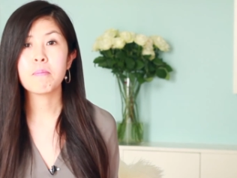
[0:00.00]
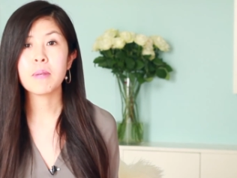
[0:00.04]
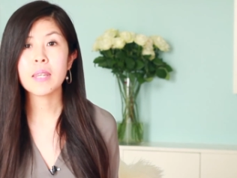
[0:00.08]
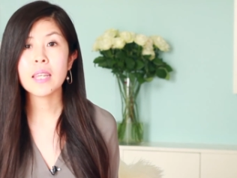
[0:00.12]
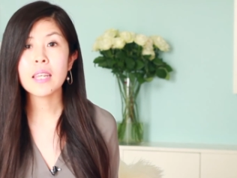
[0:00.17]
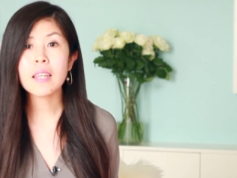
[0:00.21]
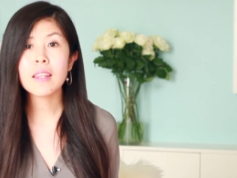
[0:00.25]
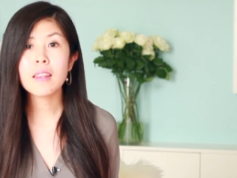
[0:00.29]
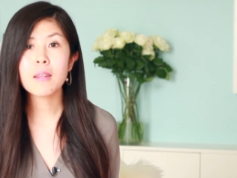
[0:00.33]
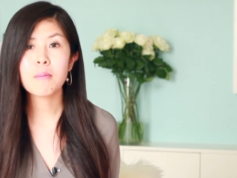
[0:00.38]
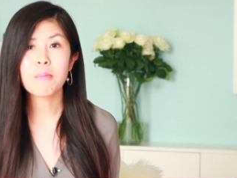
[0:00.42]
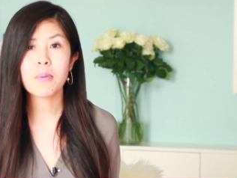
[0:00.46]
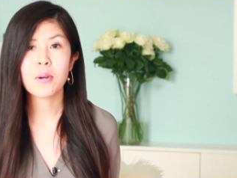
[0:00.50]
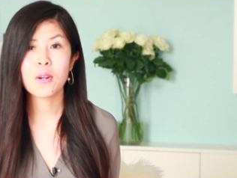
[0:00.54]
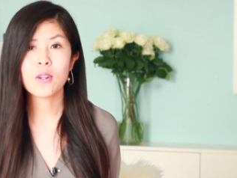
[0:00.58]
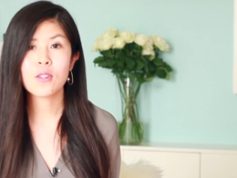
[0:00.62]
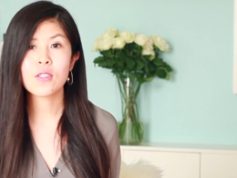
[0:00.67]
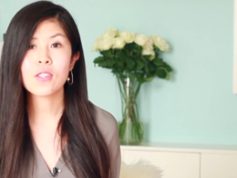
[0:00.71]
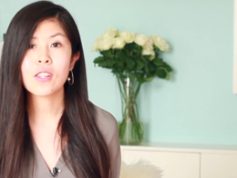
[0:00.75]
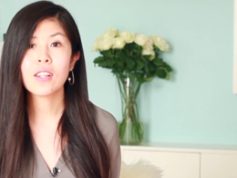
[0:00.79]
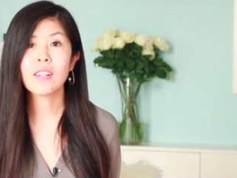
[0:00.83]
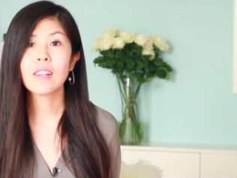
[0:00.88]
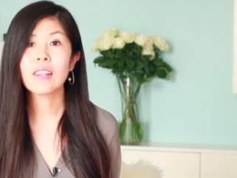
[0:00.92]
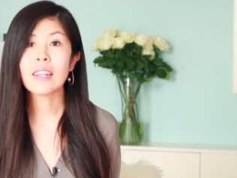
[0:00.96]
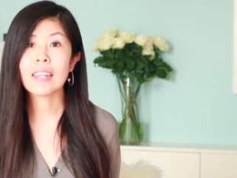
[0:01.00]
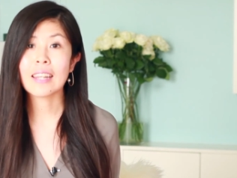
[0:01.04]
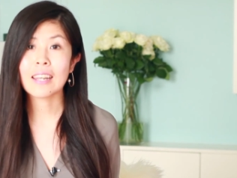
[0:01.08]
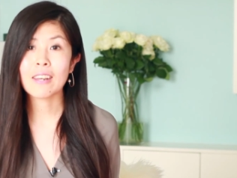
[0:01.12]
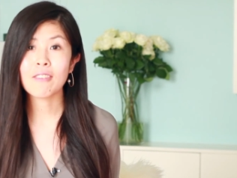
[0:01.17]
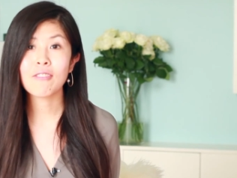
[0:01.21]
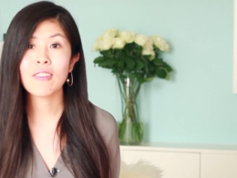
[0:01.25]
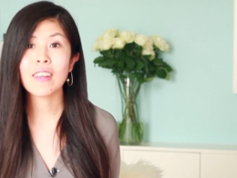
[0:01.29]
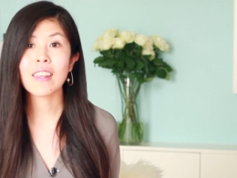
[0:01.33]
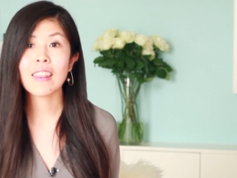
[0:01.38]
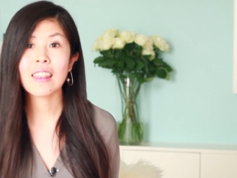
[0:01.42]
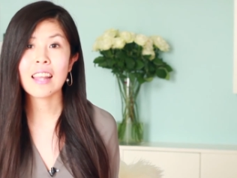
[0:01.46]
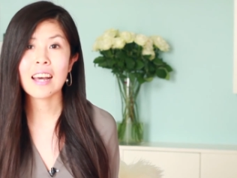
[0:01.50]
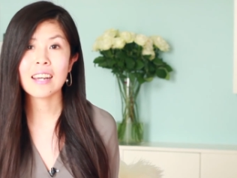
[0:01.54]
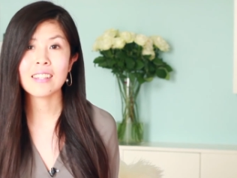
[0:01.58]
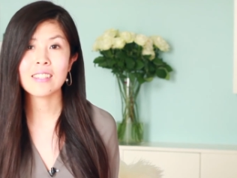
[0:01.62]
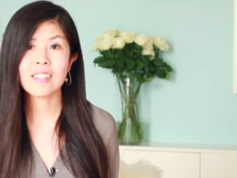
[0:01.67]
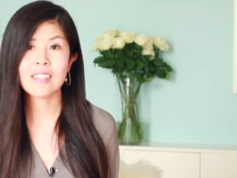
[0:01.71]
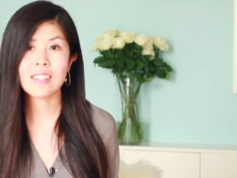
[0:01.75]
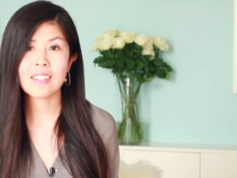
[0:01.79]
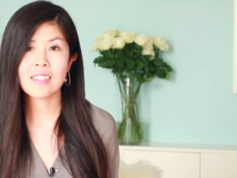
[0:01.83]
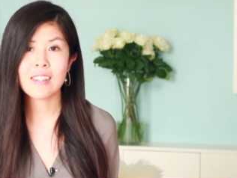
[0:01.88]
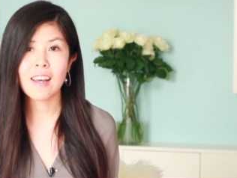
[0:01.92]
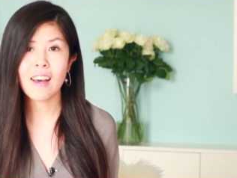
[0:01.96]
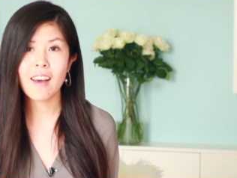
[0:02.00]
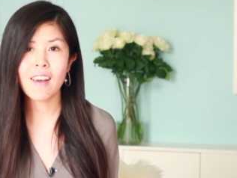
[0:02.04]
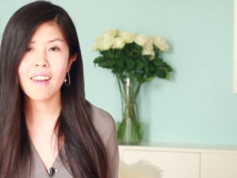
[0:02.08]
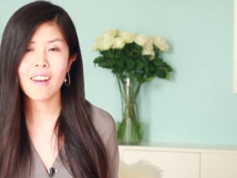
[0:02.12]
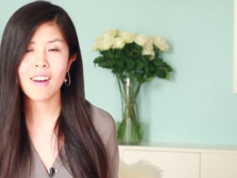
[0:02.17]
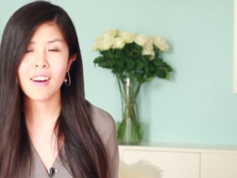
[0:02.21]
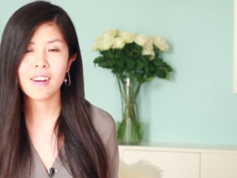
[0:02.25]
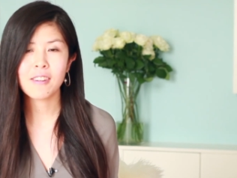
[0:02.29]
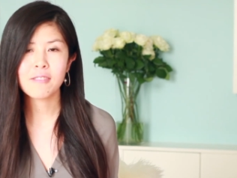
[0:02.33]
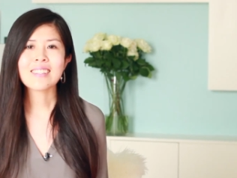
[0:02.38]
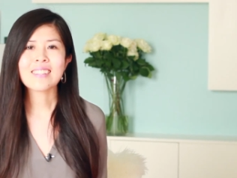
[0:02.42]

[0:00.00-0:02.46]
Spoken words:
being the person living that desire.